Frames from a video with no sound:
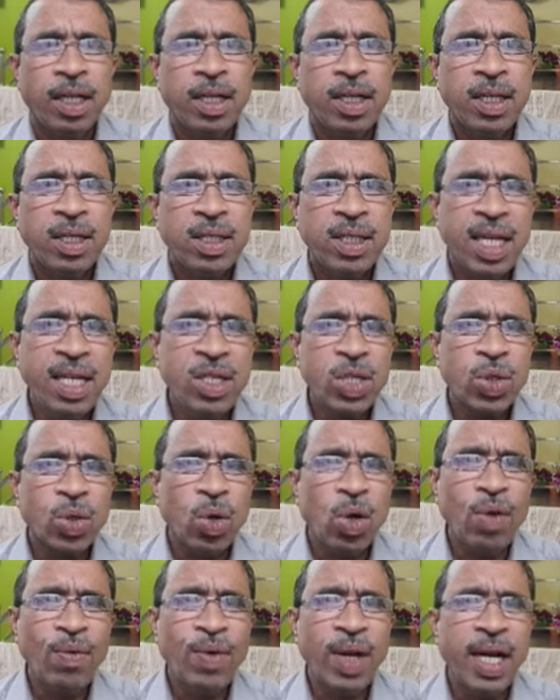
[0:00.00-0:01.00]
Since
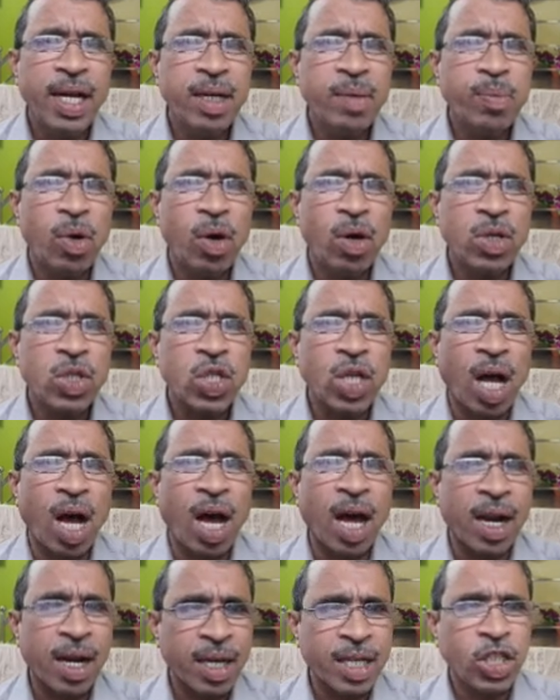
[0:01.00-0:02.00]
covalent bonds
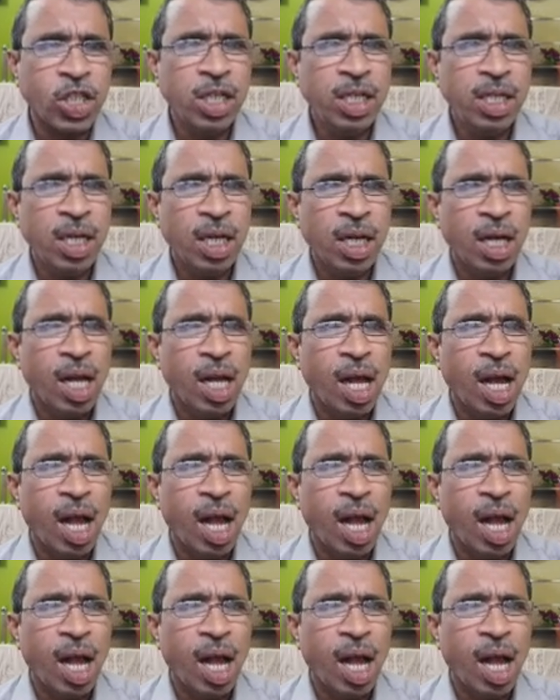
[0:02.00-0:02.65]
are rigid